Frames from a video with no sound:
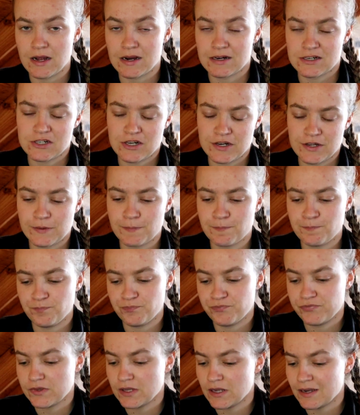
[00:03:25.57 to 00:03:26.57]
Actually,
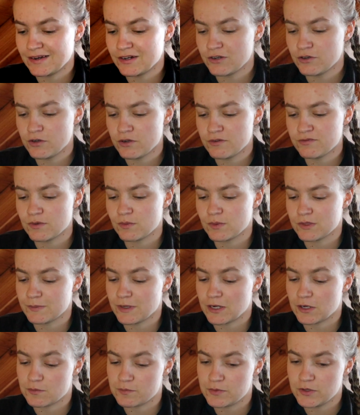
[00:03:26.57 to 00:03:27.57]
I don't know if it was
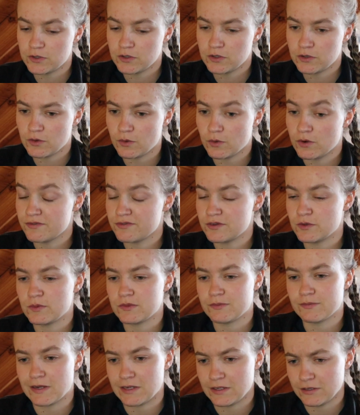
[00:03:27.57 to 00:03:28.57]
my computer or if it
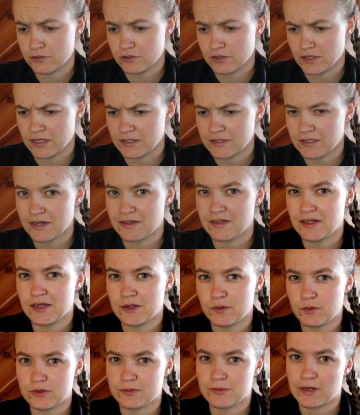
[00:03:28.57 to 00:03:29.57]
was my internet. I think
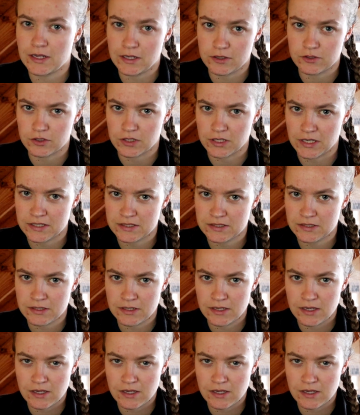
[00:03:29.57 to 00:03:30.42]
it was my internet